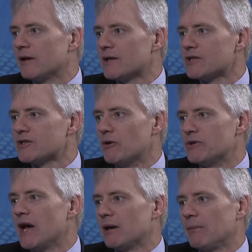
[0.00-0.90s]
There's no
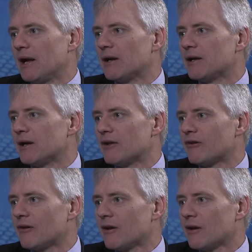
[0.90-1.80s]
doubt about it.
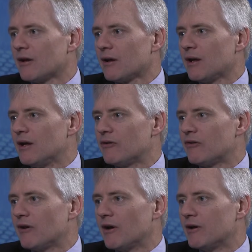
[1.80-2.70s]
It's,
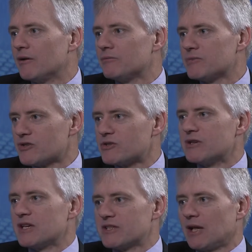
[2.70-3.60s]
it's uh, just
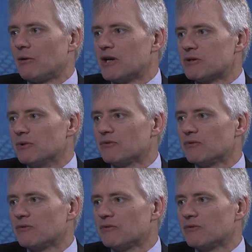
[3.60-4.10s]
an acceleration.